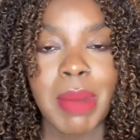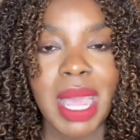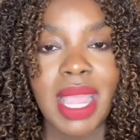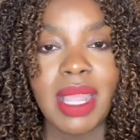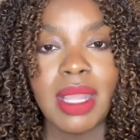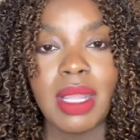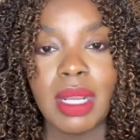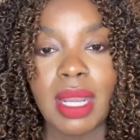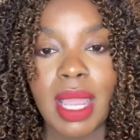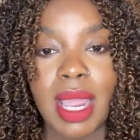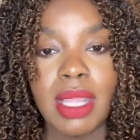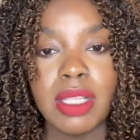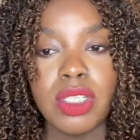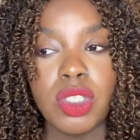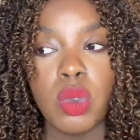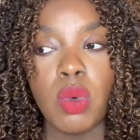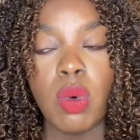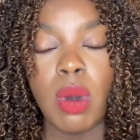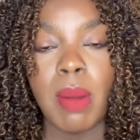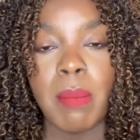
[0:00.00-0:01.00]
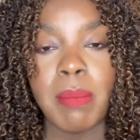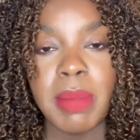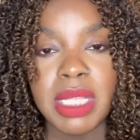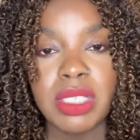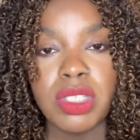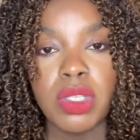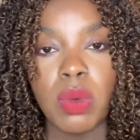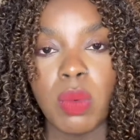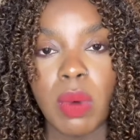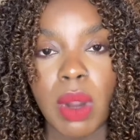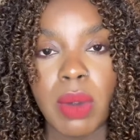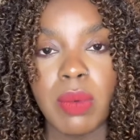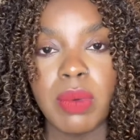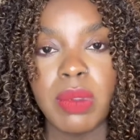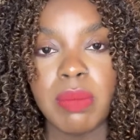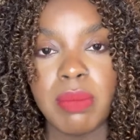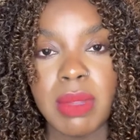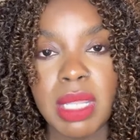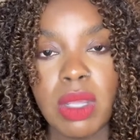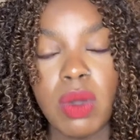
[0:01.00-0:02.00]
My clients who are meant to
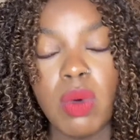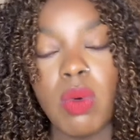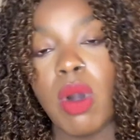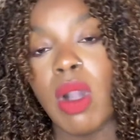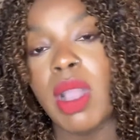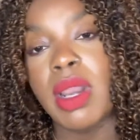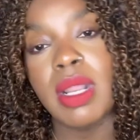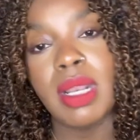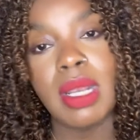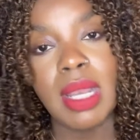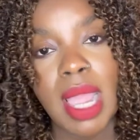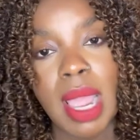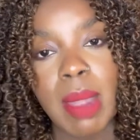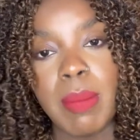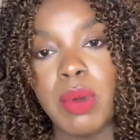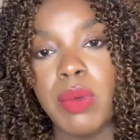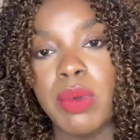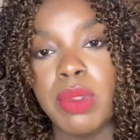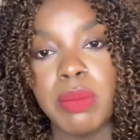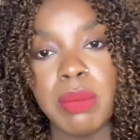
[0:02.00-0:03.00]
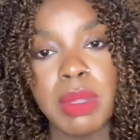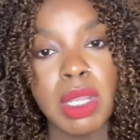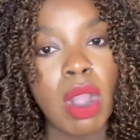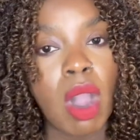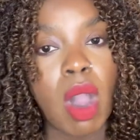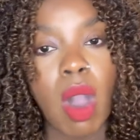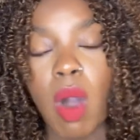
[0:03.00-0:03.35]
work with me, who are in alignment with me,